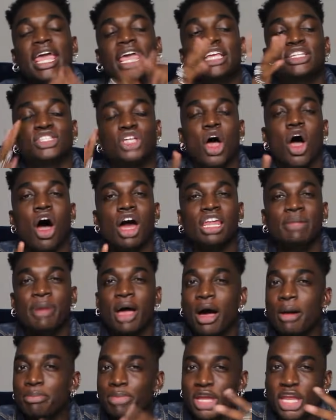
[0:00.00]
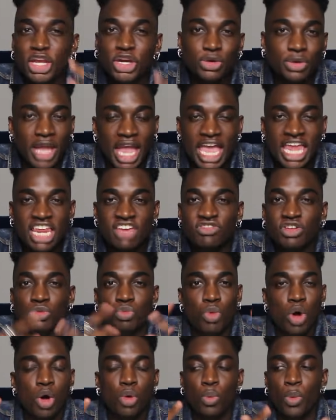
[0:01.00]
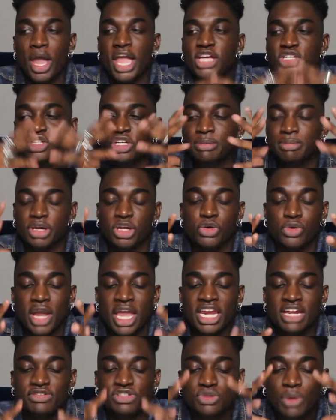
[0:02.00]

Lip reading: It's all about being creative and what ways you can be creative.